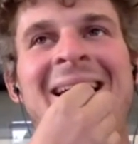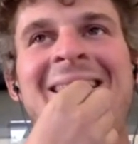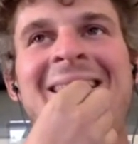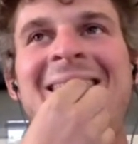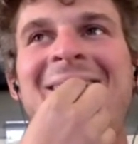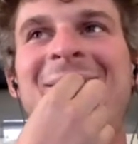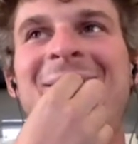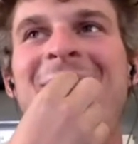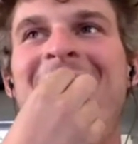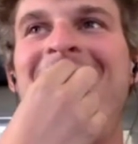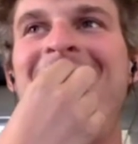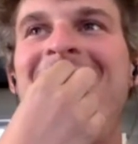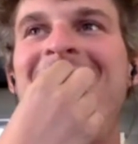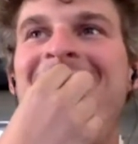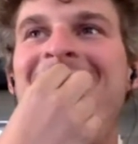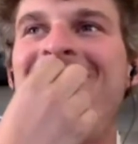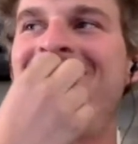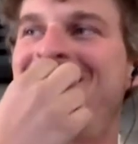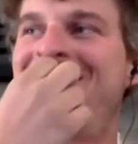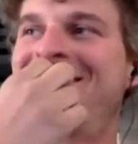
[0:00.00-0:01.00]
there
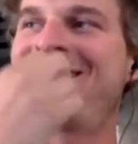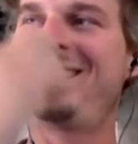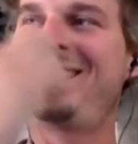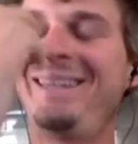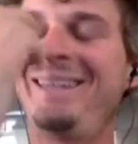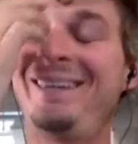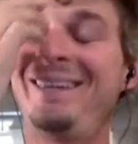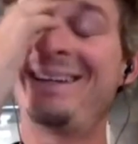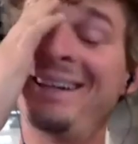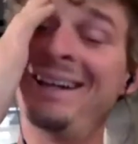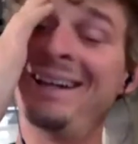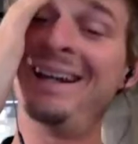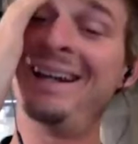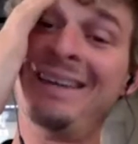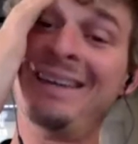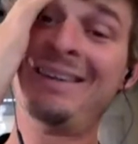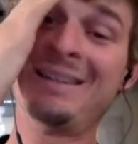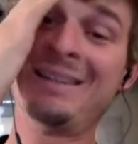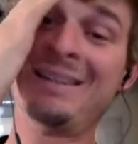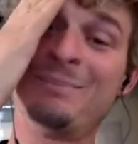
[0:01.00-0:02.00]
was
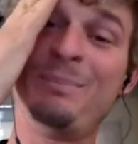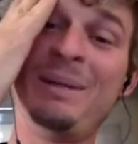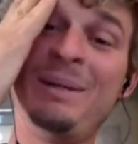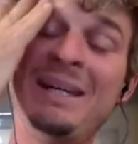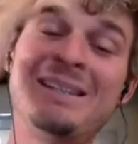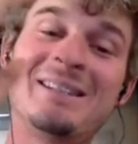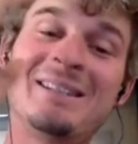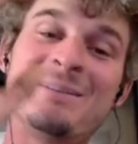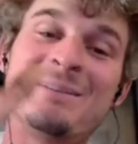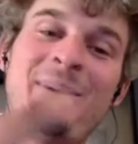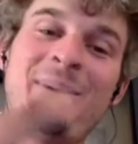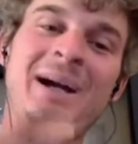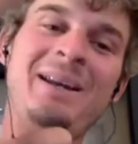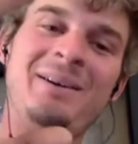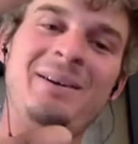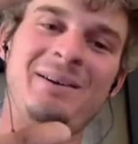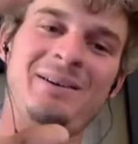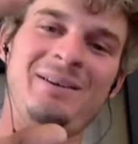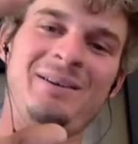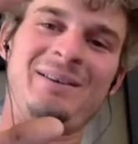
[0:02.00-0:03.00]
this big
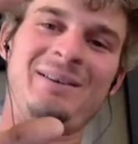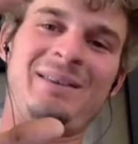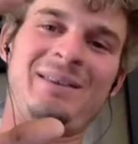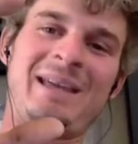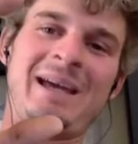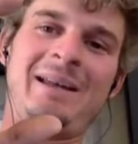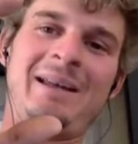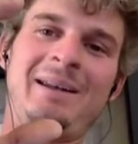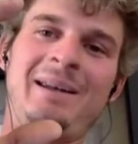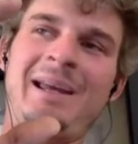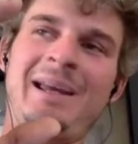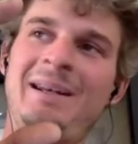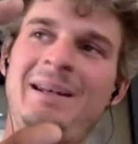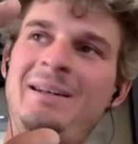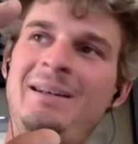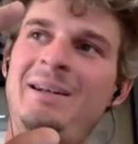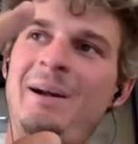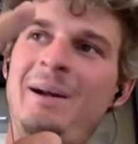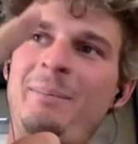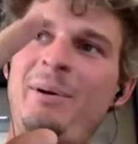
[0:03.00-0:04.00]
spider that
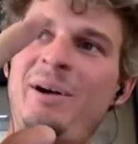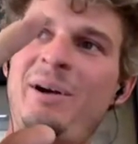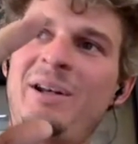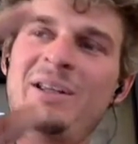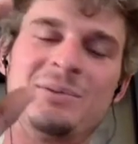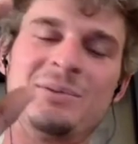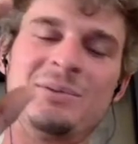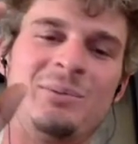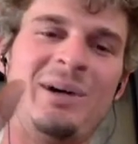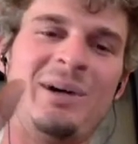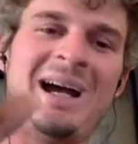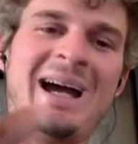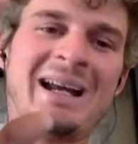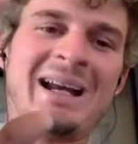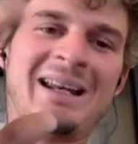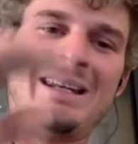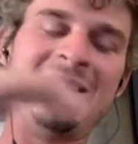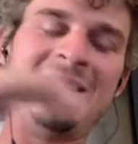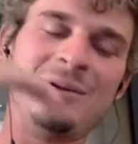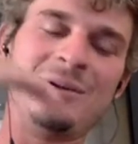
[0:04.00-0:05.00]
ended up on his rack,
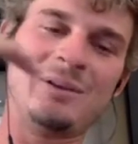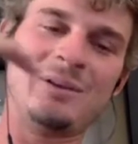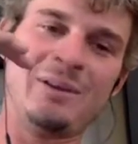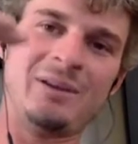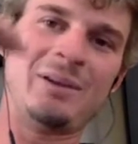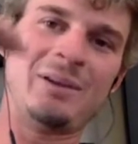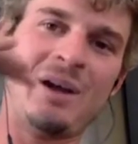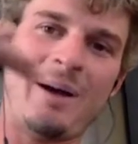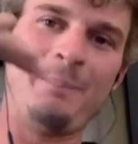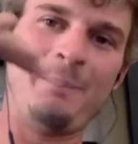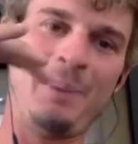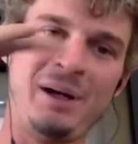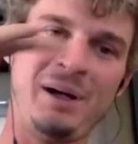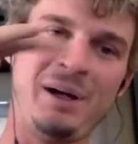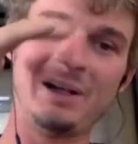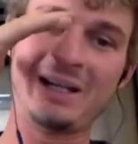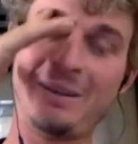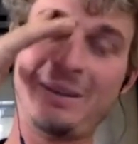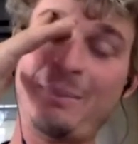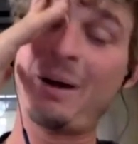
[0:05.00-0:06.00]
and he was on the top
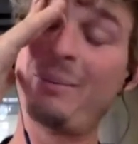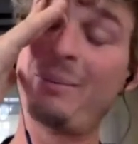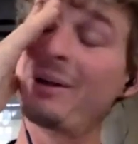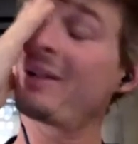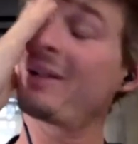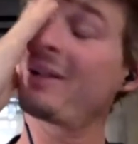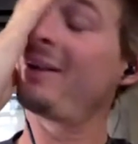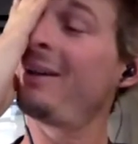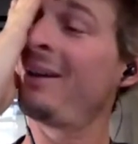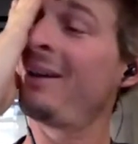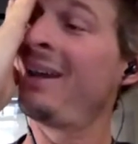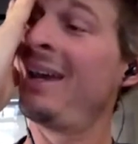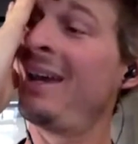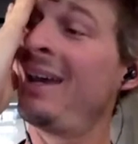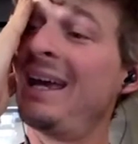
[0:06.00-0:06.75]
bunk at Mama Khan,